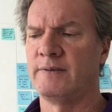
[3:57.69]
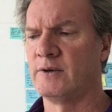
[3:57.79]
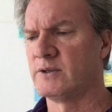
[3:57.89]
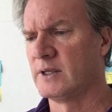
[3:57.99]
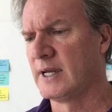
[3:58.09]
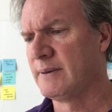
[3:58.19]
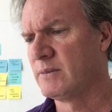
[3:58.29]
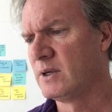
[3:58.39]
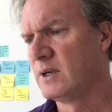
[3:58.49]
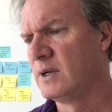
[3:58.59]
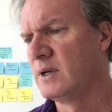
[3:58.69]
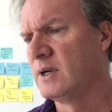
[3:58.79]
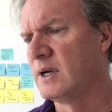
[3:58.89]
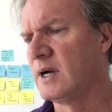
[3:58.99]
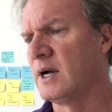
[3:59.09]
There's the name.
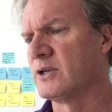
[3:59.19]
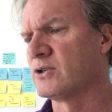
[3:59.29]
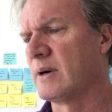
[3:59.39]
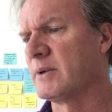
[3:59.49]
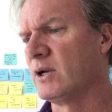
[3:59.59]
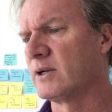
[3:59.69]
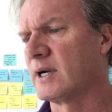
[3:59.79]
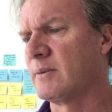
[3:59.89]
So I'm going to look